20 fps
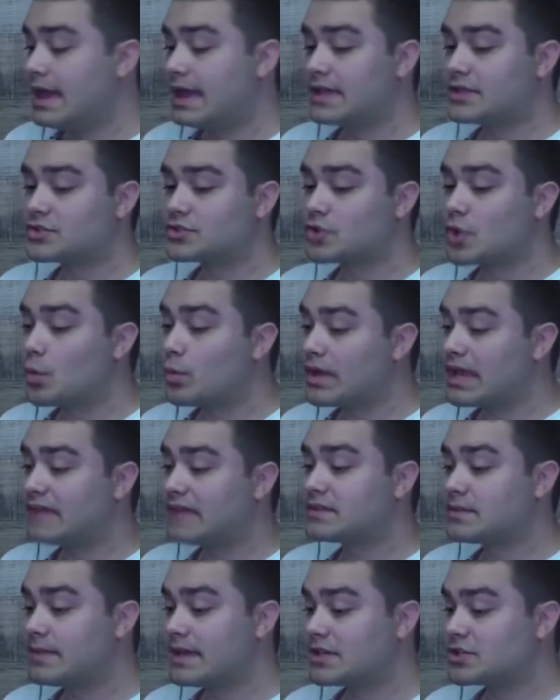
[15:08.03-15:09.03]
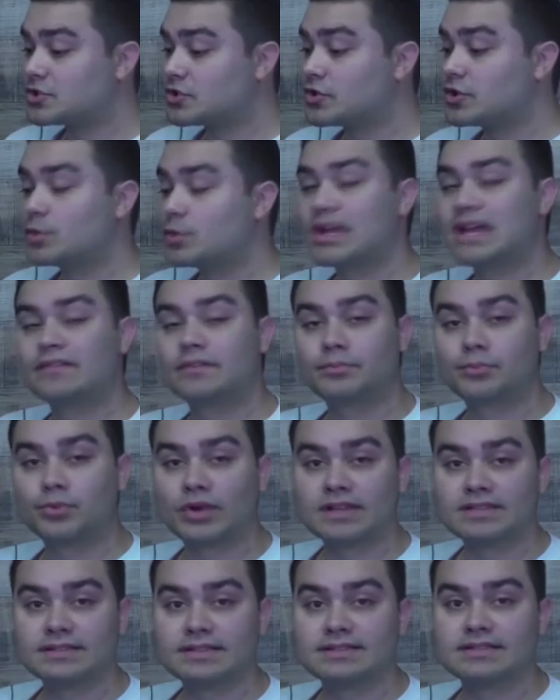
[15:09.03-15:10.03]
And so we have to make sure that we have a
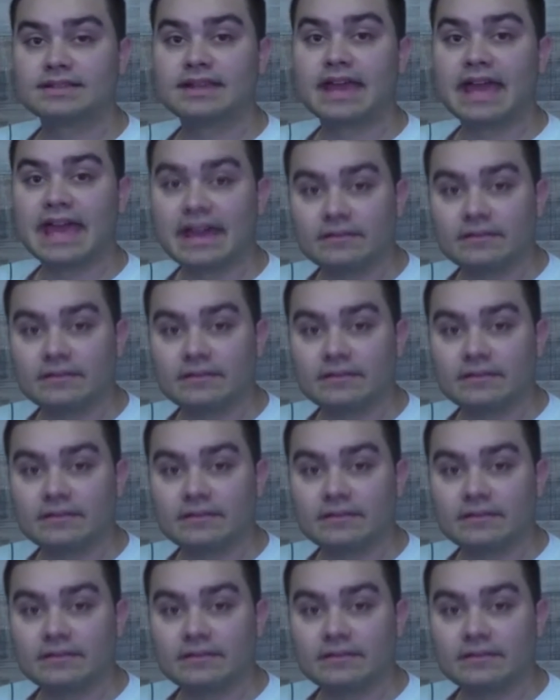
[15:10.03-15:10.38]
presence in